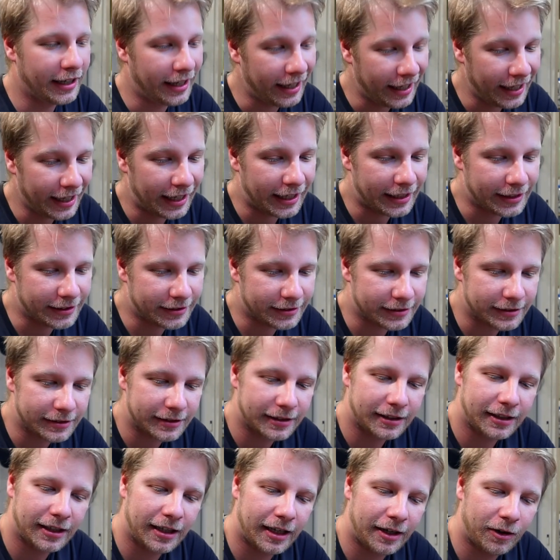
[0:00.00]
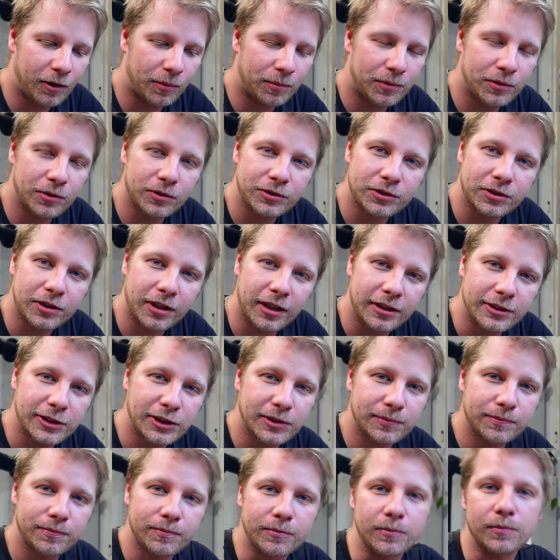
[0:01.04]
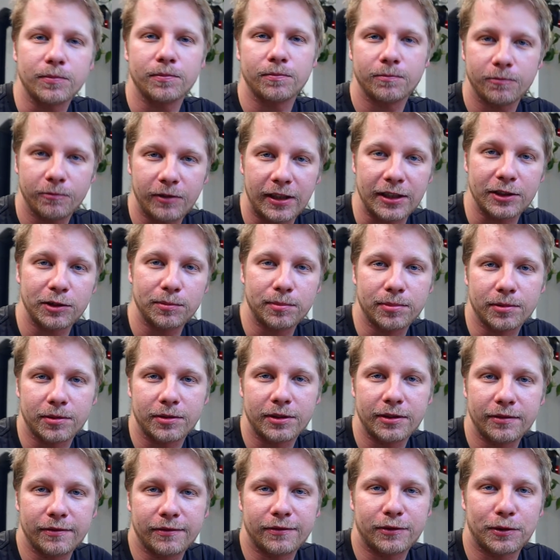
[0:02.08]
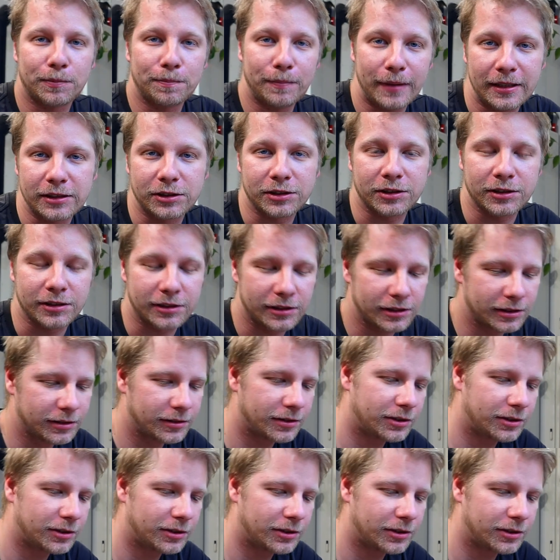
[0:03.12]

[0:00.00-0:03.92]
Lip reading: and I hope you also got some valuable information.